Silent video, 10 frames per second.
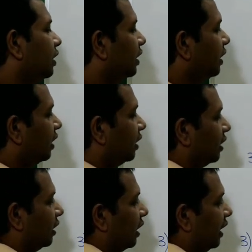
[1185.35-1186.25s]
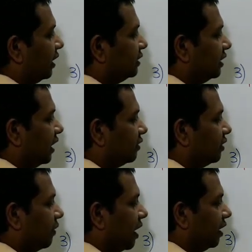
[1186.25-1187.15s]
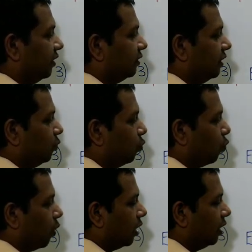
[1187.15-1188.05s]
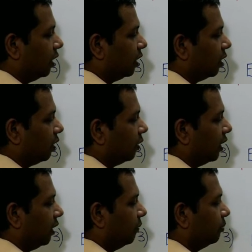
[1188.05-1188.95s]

here hydrogen has the valency 1 okay